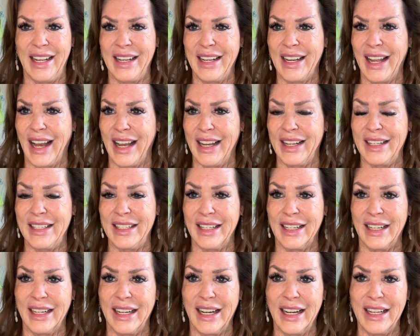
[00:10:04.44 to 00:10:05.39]
90,
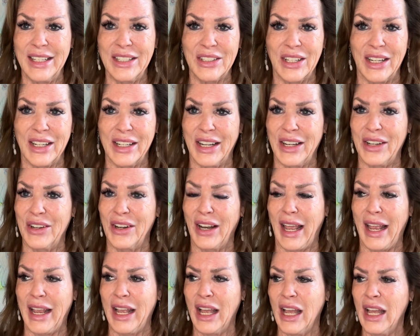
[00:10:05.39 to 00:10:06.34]
100. And you're
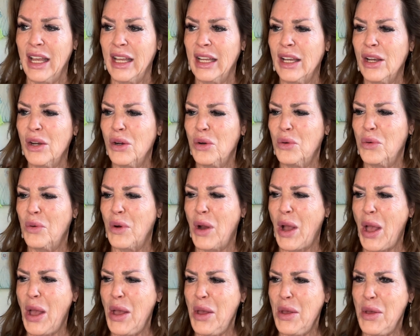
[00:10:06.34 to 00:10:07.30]
like,
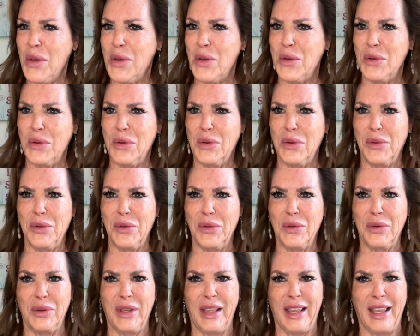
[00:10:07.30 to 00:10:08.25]
whoa,
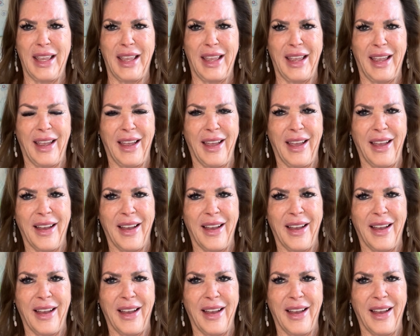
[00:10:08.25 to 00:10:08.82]
yeah.